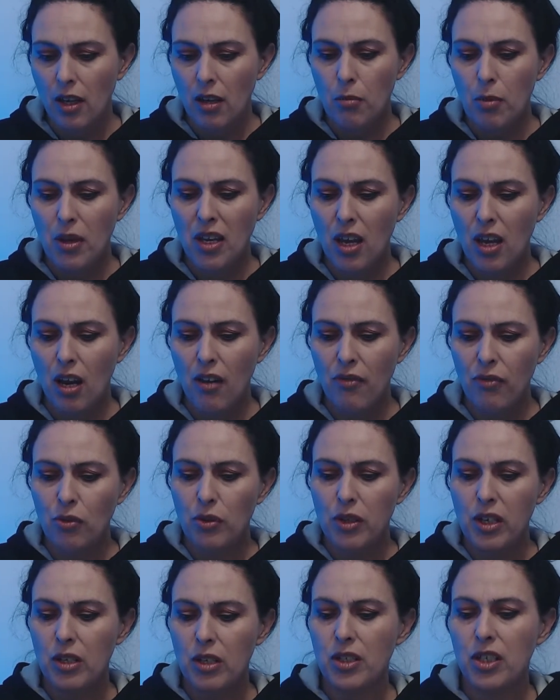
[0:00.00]
Be careful
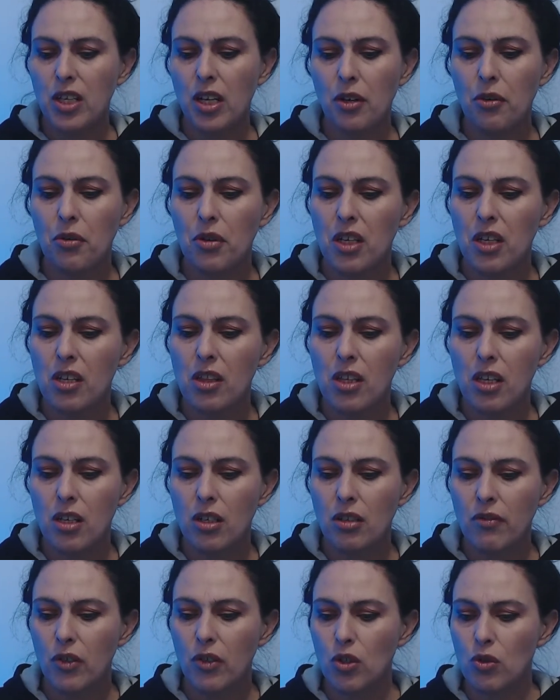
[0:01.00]
the integrity of the
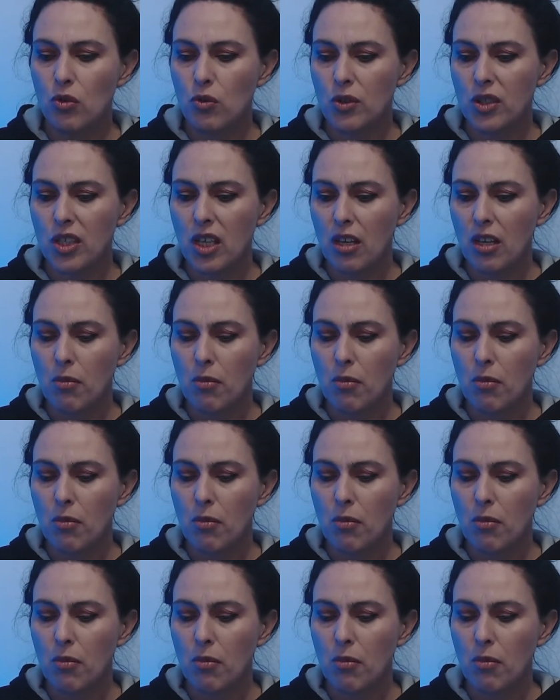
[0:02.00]
individuals that